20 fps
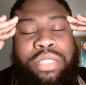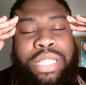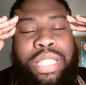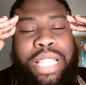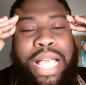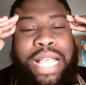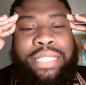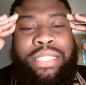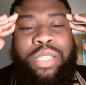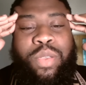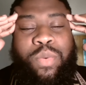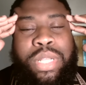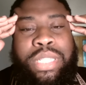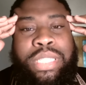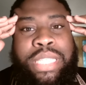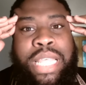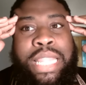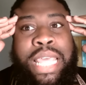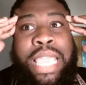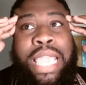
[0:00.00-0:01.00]
those classic
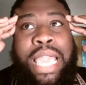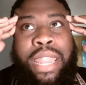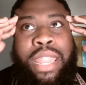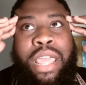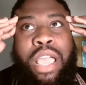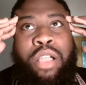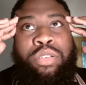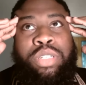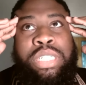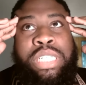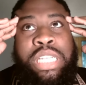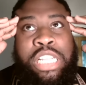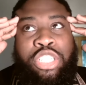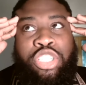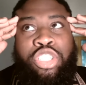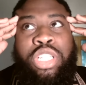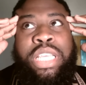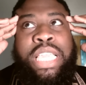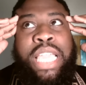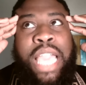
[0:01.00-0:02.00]
ones that, that kind of
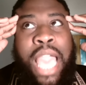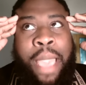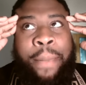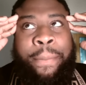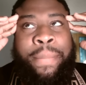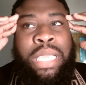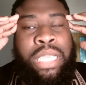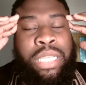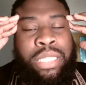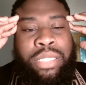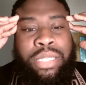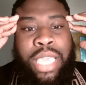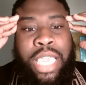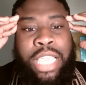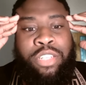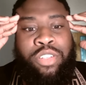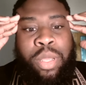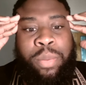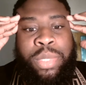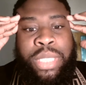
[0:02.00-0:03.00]
initially got me into
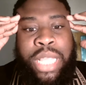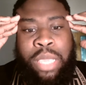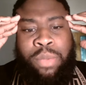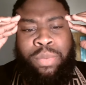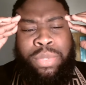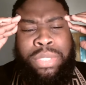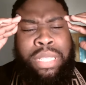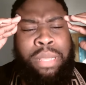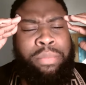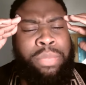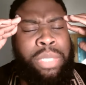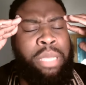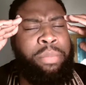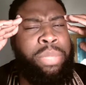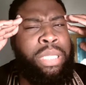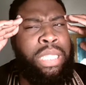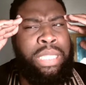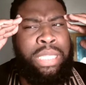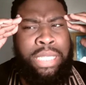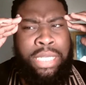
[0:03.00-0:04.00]
K dramas. Like it was something
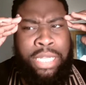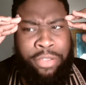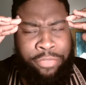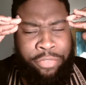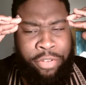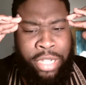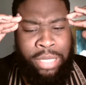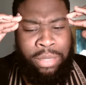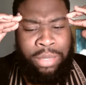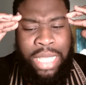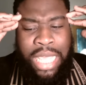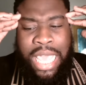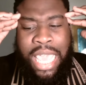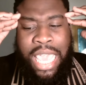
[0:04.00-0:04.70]
completely different.